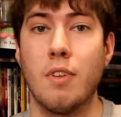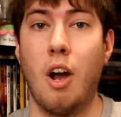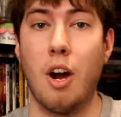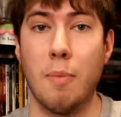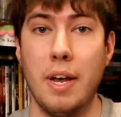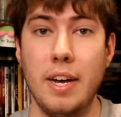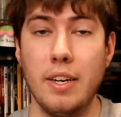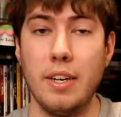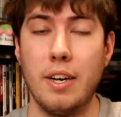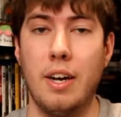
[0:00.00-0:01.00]
Horror
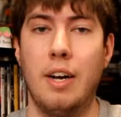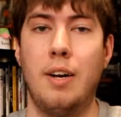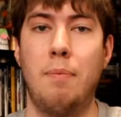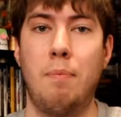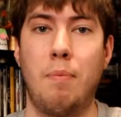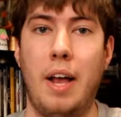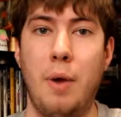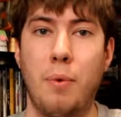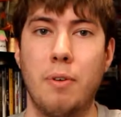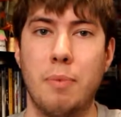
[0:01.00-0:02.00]
Block. Um, I
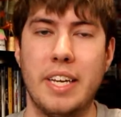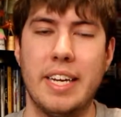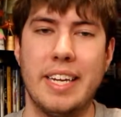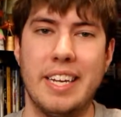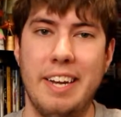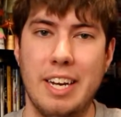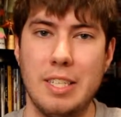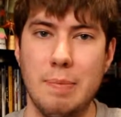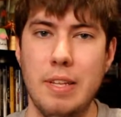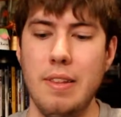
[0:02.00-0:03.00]
will be getting it
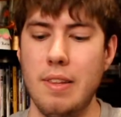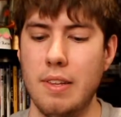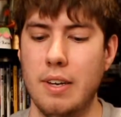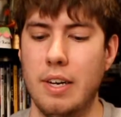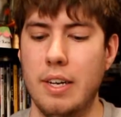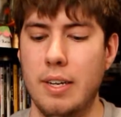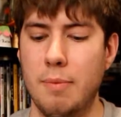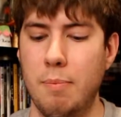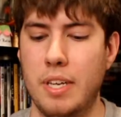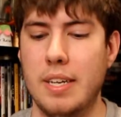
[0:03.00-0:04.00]
next month uh,
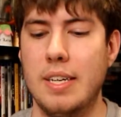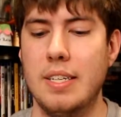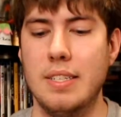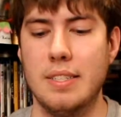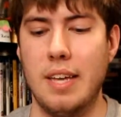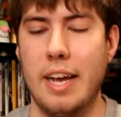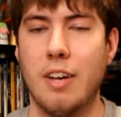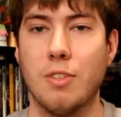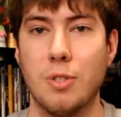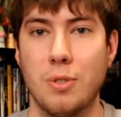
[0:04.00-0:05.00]
because I
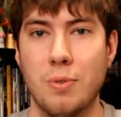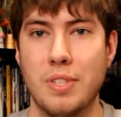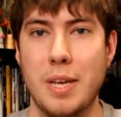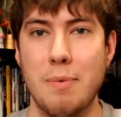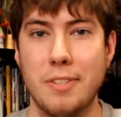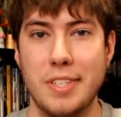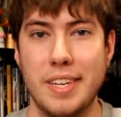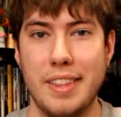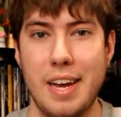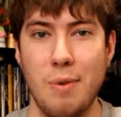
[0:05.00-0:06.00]
also was able to
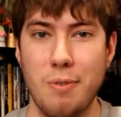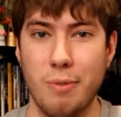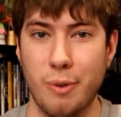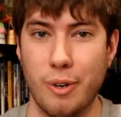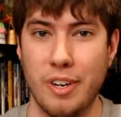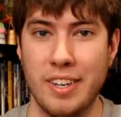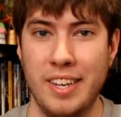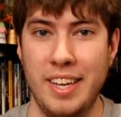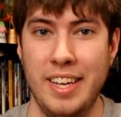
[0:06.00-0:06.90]
get that one for